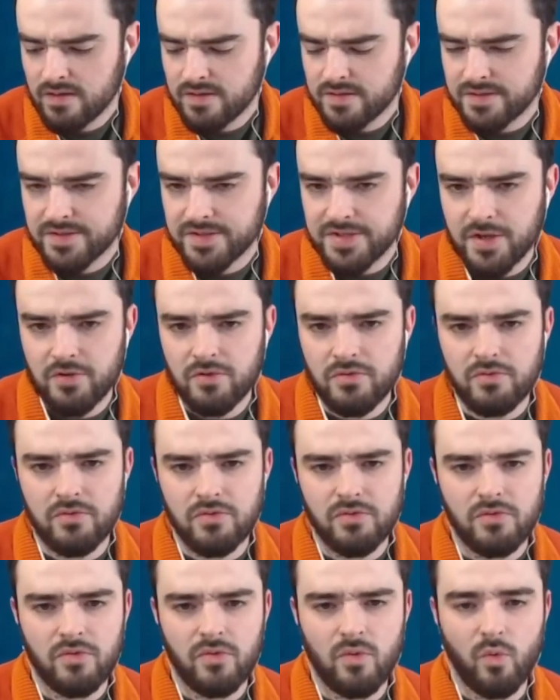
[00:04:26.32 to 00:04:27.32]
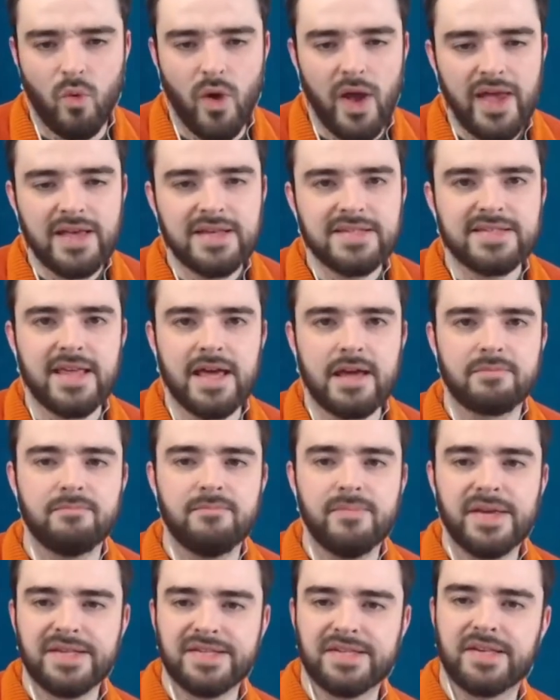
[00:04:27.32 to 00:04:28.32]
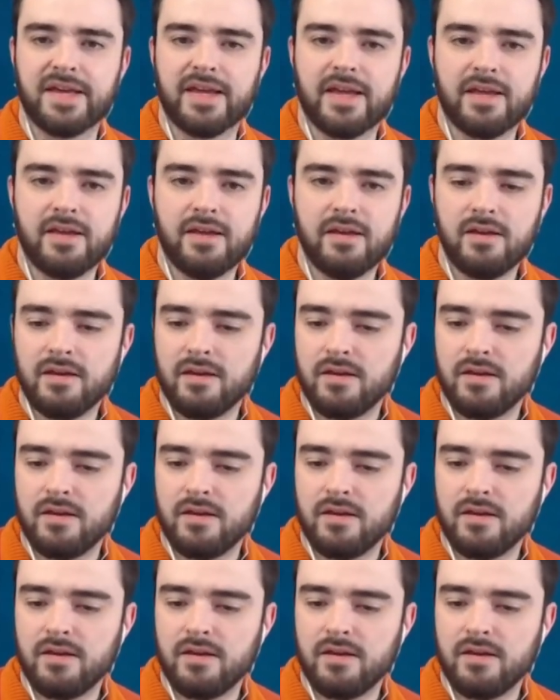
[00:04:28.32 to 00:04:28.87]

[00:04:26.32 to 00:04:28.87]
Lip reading: So where's that missing